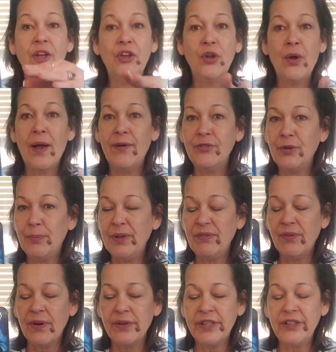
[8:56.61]
You have to be
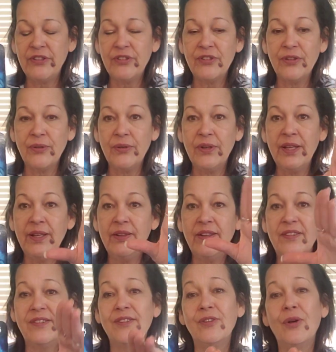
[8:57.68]
very discerning.
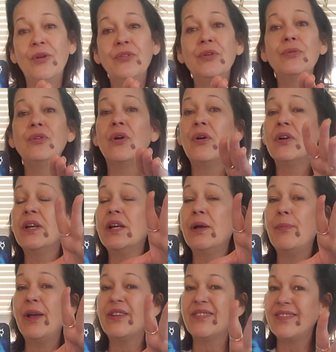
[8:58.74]
This is also talking
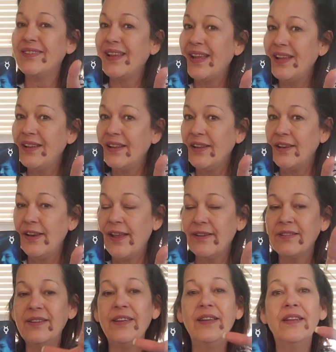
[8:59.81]
about staying
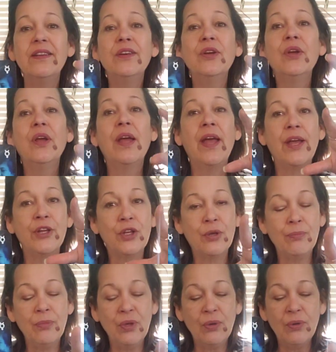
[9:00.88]
connected and
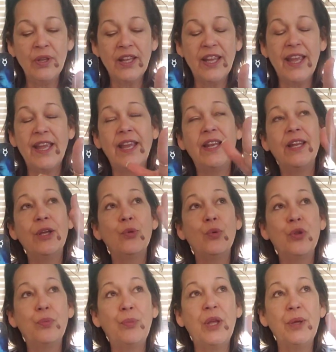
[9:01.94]
communicating
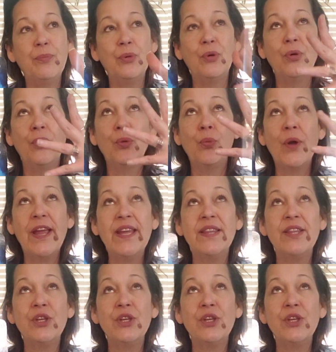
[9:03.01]
with people the way